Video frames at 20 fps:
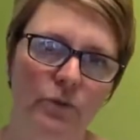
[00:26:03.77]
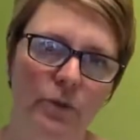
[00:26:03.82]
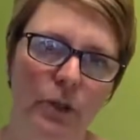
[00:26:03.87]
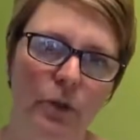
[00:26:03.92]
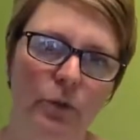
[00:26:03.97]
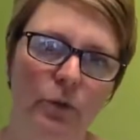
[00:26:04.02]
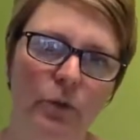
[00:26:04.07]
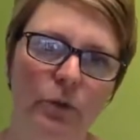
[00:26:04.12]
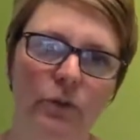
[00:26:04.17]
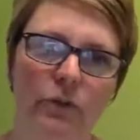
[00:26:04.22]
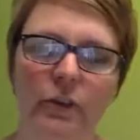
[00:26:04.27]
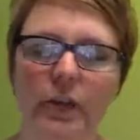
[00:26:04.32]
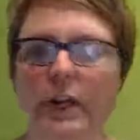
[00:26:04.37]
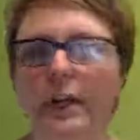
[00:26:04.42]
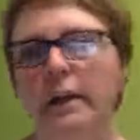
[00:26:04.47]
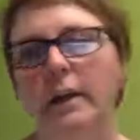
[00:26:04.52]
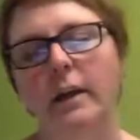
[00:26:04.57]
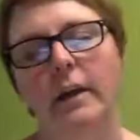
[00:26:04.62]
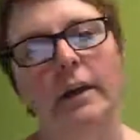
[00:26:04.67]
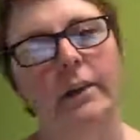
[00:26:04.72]
flow looks
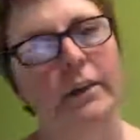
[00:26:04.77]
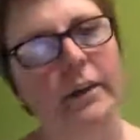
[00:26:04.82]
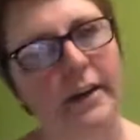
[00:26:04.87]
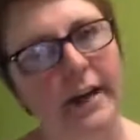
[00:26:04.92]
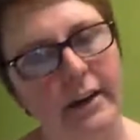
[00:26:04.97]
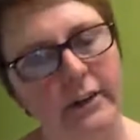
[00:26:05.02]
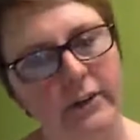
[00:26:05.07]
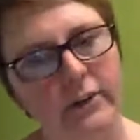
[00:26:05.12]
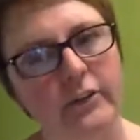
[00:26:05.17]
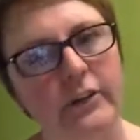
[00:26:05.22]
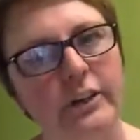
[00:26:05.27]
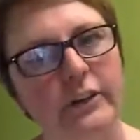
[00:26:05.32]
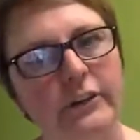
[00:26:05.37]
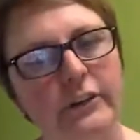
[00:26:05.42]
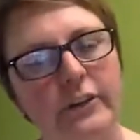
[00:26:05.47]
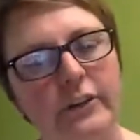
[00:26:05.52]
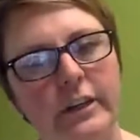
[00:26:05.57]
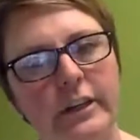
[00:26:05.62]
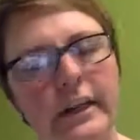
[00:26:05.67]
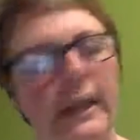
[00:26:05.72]
like, the next
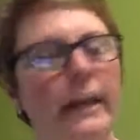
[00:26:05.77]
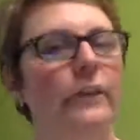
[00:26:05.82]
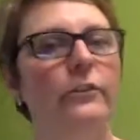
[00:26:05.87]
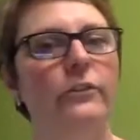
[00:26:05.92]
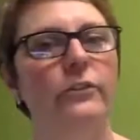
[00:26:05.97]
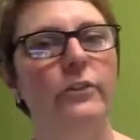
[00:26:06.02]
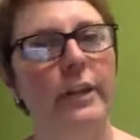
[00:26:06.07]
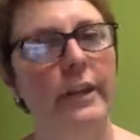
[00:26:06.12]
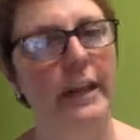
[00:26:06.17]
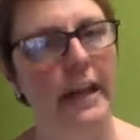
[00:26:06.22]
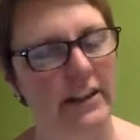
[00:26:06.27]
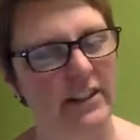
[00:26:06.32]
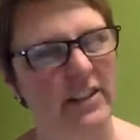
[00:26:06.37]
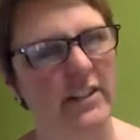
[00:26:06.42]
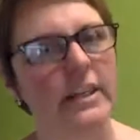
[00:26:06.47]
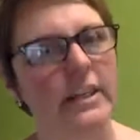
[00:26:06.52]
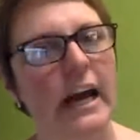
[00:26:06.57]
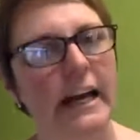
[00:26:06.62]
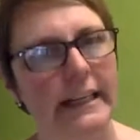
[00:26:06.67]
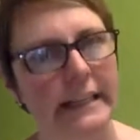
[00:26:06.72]
60 days, the
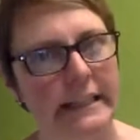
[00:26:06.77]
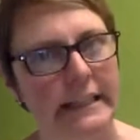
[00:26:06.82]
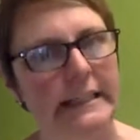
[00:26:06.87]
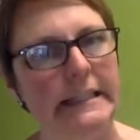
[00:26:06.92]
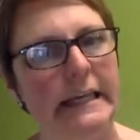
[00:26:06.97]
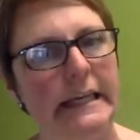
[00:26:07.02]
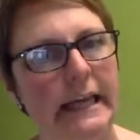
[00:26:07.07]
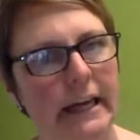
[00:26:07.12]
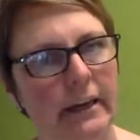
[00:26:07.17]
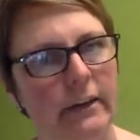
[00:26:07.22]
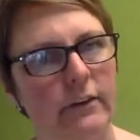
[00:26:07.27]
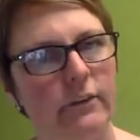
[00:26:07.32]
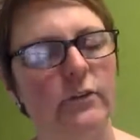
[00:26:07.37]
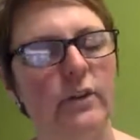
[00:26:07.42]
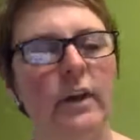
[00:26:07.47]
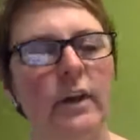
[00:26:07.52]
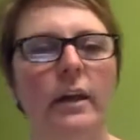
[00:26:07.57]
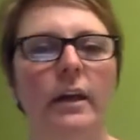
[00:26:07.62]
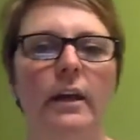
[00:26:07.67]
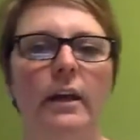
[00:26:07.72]
next 90 days.
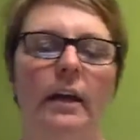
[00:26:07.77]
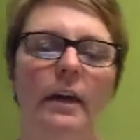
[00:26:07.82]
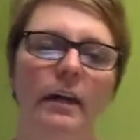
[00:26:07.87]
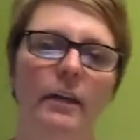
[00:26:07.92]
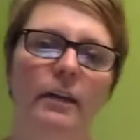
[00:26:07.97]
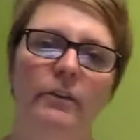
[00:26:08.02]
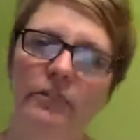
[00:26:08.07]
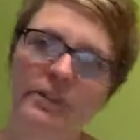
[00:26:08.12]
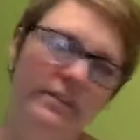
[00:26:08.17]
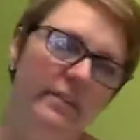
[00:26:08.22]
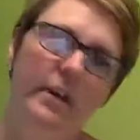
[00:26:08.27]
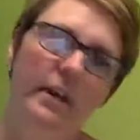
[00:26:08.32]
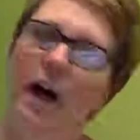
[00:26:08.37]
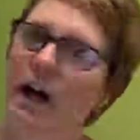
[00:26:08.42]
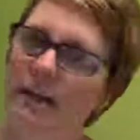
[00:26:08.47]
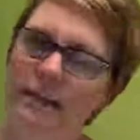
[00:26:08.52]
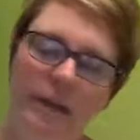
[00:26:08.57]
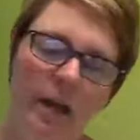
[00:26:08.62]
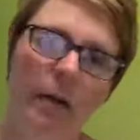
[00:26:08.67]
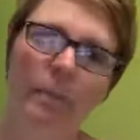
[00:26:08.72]
And if it's
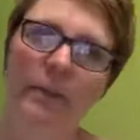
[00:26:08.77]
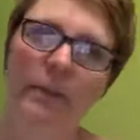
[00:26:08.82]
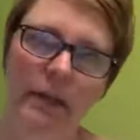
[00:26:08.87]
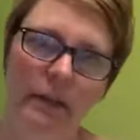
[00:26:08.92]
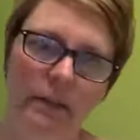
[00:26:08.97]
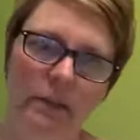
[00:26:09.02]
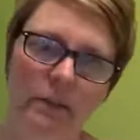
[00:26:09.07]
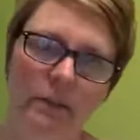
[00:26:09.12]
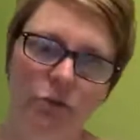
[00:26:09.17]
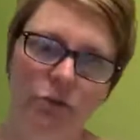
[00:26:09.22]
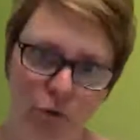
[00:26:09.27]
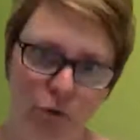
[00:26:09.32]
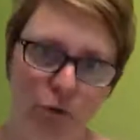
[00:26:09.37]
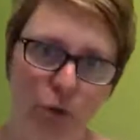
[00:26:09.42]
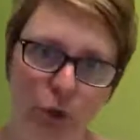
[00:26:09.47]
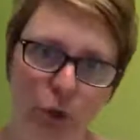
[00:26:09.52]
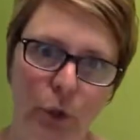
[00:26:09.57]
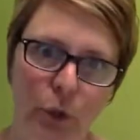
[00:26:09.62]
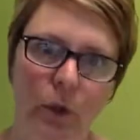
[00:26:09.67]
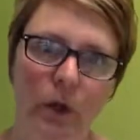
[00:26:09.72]
not coming
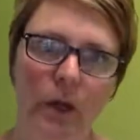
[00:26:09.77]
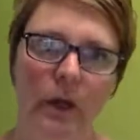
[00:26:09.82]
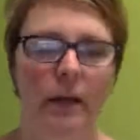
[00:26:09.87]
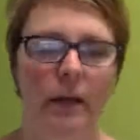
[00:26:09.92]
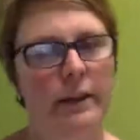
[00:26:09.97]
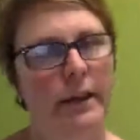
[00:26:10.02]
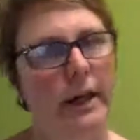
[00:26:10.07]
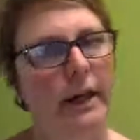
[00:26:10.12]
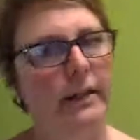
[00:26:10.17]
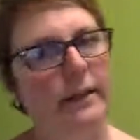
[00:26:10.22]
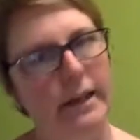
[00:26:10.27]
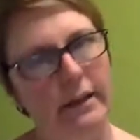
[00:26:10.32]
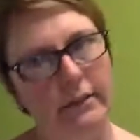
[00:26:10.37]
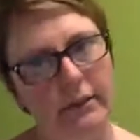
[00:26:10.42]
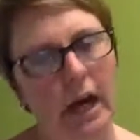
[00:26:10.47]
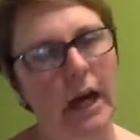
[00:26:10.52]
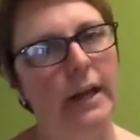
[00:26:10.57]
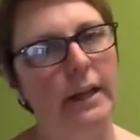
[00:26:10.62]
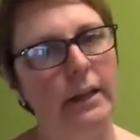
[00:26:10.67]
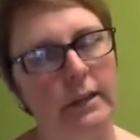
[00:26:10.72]
true, then they've
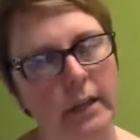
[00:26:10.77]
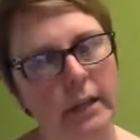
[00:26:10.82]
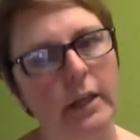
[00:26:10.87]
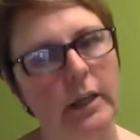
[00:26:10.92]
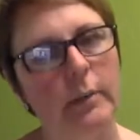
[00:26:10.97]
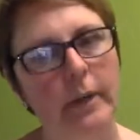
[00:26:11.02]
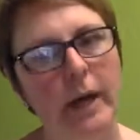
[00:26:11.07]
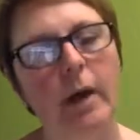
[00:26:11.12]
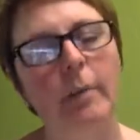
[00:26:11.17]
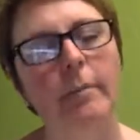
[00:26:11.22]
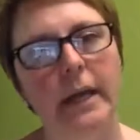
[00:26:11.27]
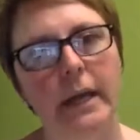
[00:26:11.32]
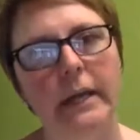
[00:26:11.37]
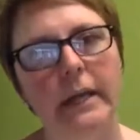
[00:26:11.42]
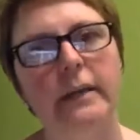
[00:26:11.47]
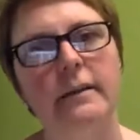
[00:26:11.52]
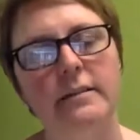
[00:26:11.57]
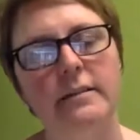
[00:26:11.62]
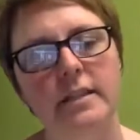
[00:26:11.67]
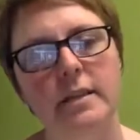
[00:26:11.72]
got to think about
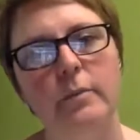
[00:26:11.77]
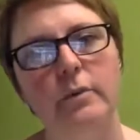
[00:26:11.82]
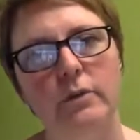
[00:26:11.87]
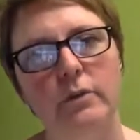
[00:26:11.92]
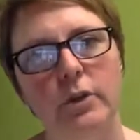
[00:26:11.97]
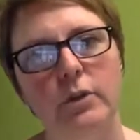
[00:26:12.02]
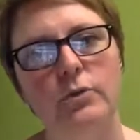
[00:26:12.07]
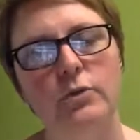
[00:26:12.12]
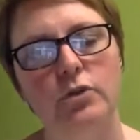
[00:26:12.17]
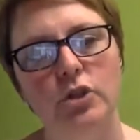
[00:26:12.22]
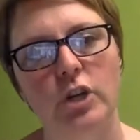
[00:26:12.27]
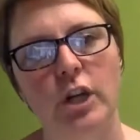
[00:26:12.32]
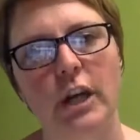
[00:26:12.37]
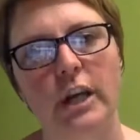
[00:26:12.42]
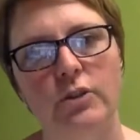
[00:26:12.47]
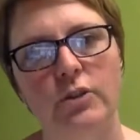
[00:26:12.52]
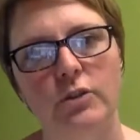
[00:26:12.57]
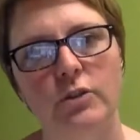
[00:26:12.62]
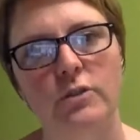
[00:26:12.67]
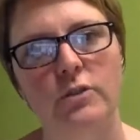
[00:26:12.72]
making some of those
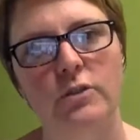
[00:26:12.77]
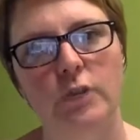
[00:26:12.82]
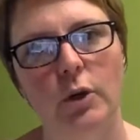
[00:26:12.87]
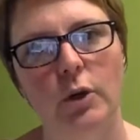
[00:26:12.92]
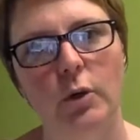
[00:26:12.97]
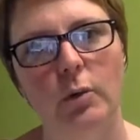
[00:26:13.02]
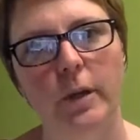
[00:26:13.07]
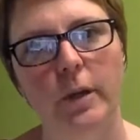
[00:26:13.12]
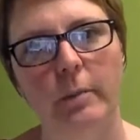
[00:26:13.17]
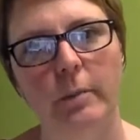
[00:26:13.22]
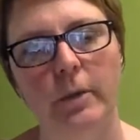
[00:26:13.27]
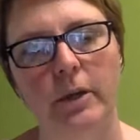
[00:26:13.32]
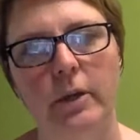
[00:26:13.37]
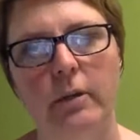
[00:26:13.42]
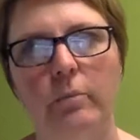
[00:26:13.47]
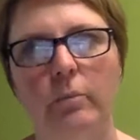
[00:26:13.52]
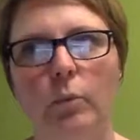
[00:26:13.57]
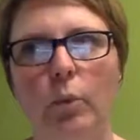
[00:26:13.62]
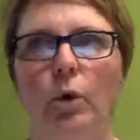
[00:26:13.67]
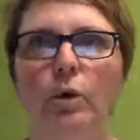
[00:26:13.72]
changes. So maybe
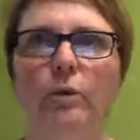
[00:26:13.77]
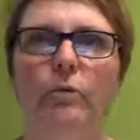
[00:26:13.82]
a more